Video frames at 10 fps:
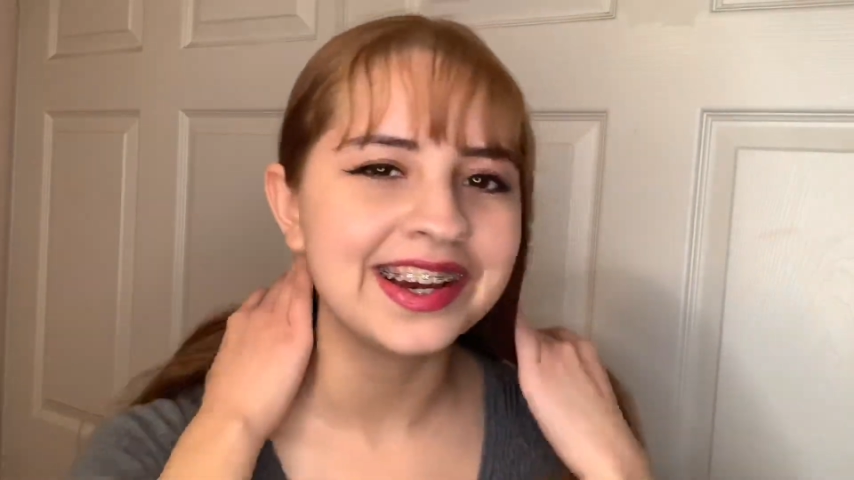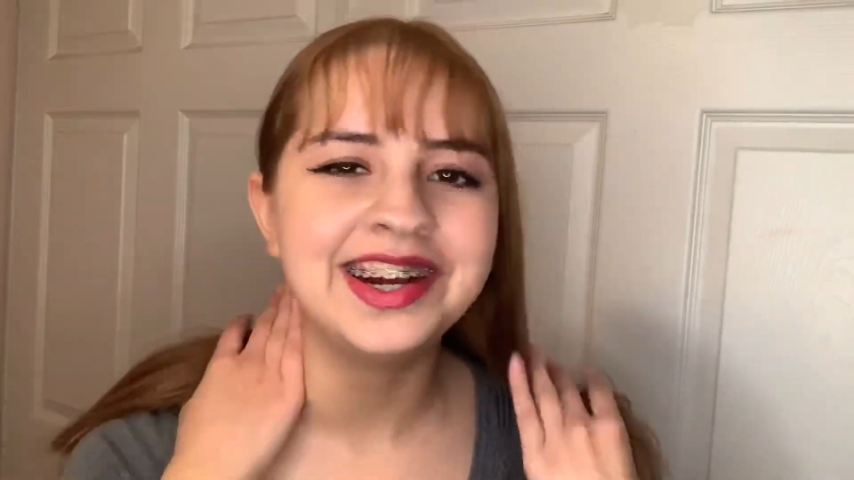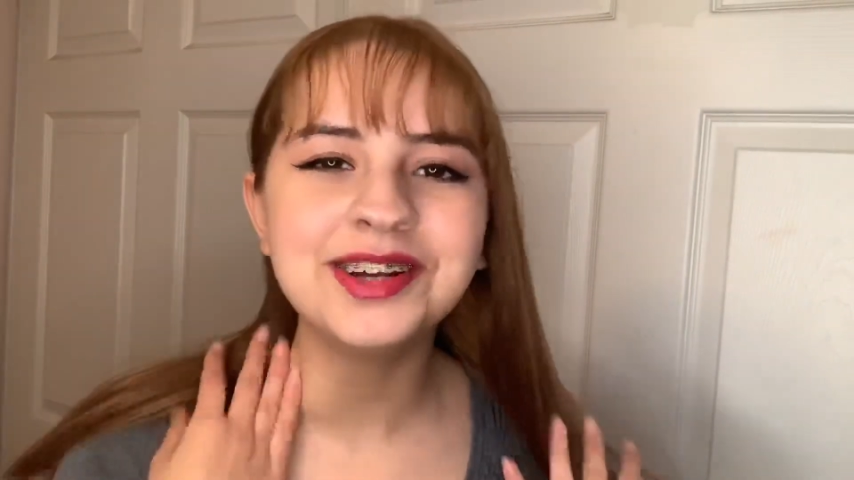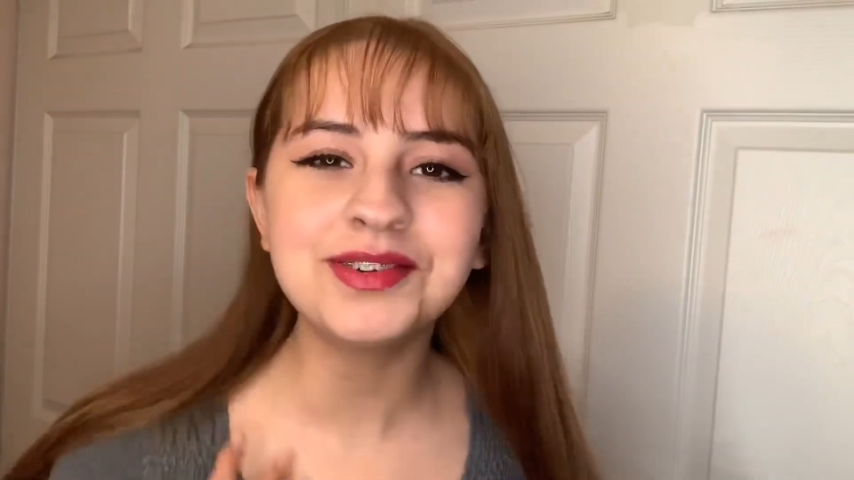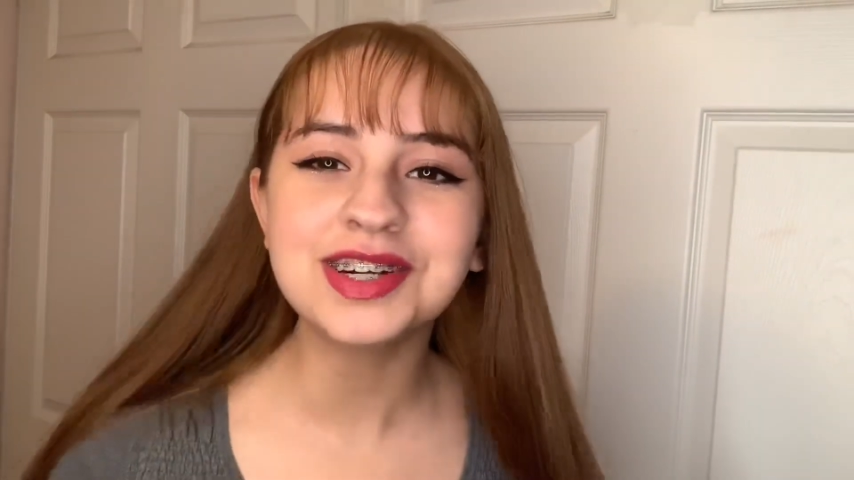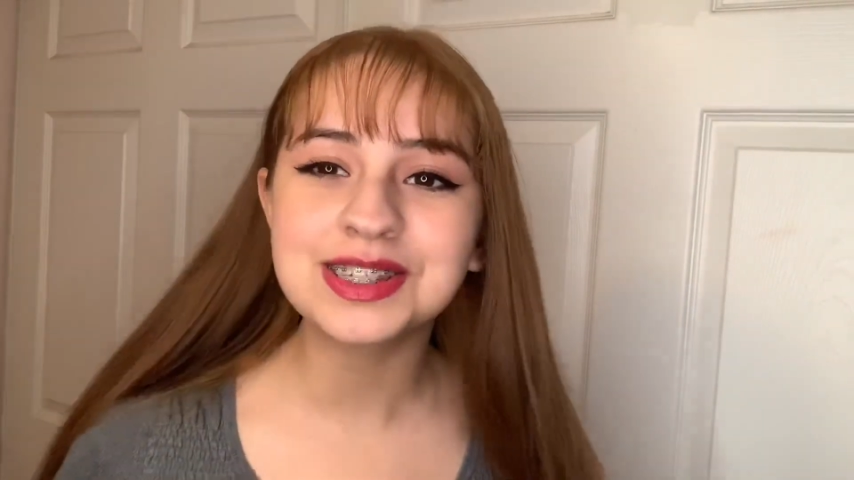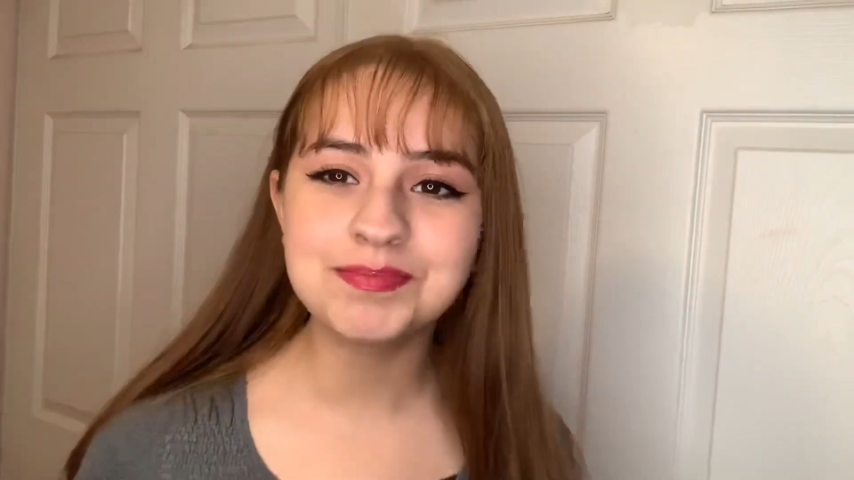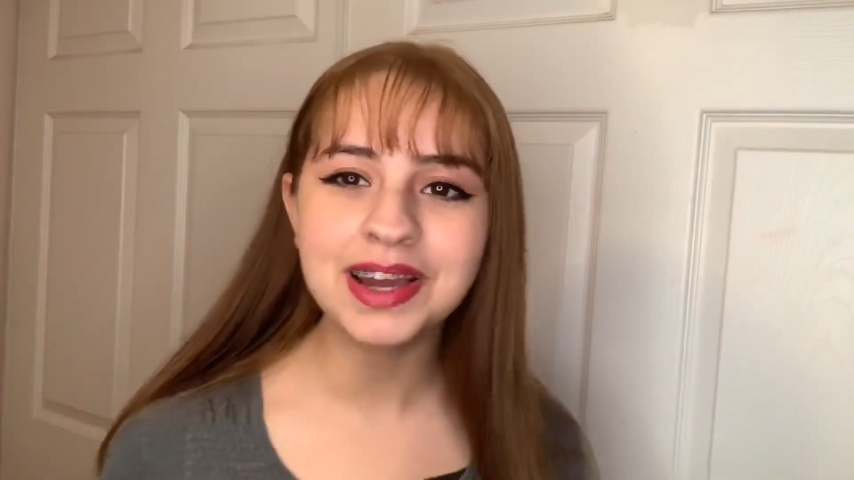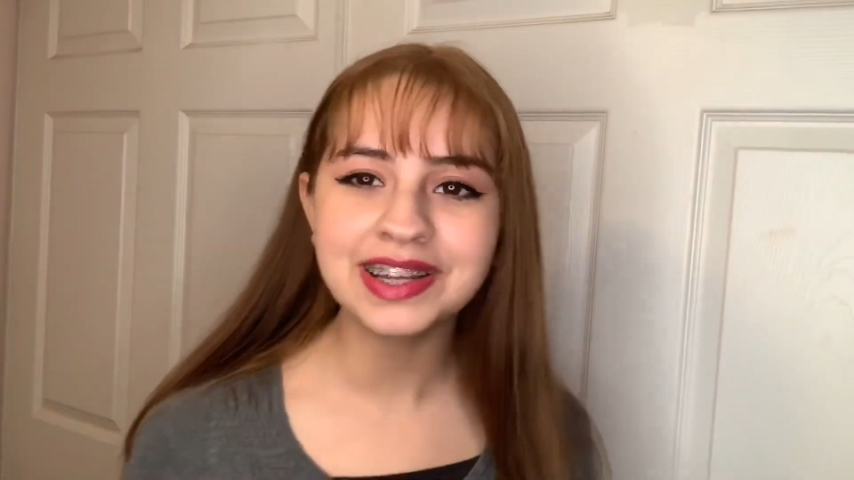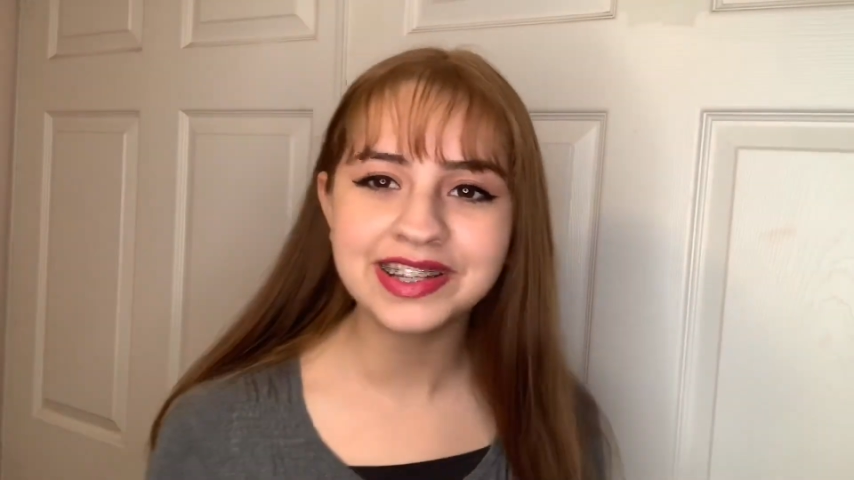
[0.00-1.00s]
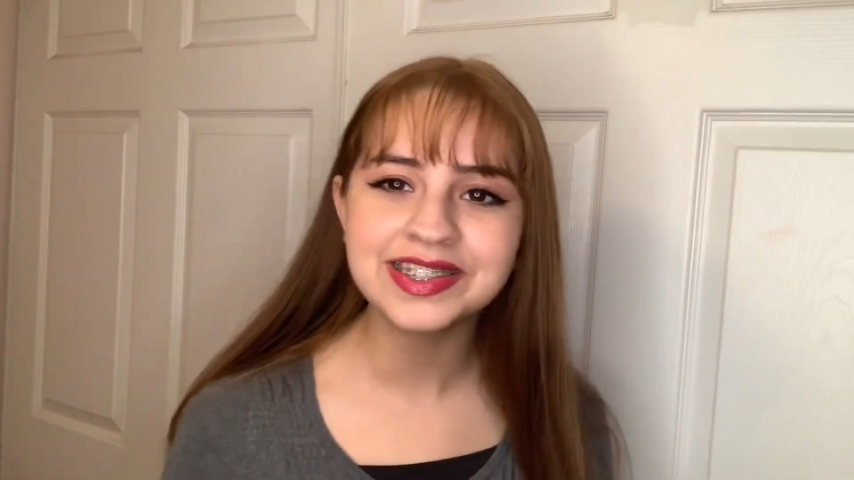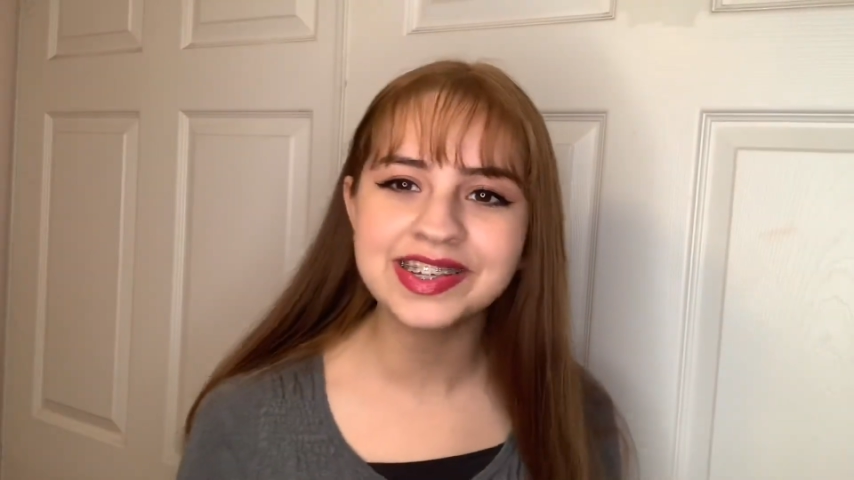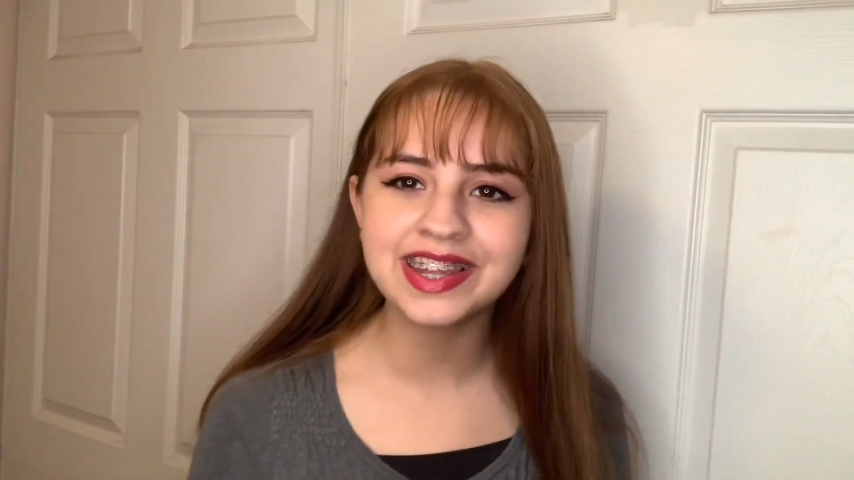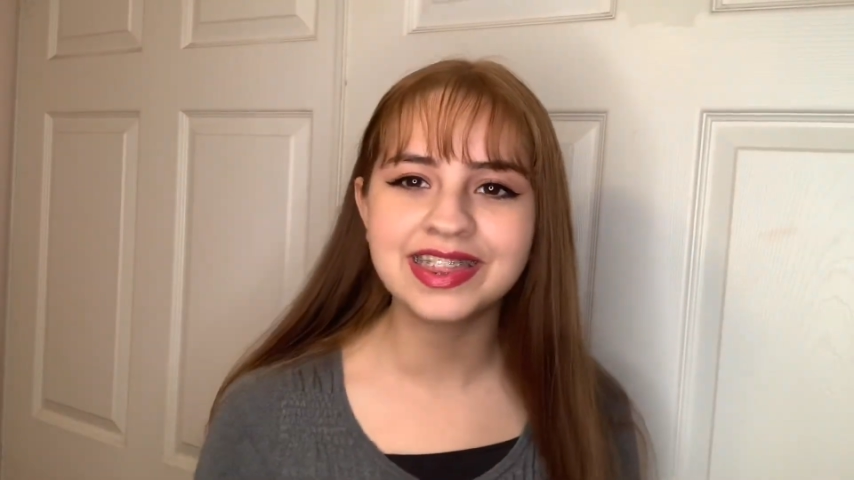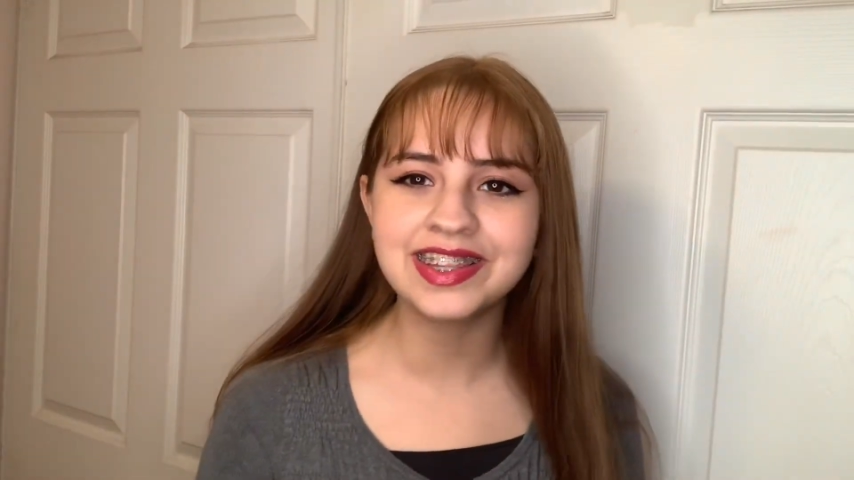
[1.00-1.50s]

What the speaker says: I never expected to get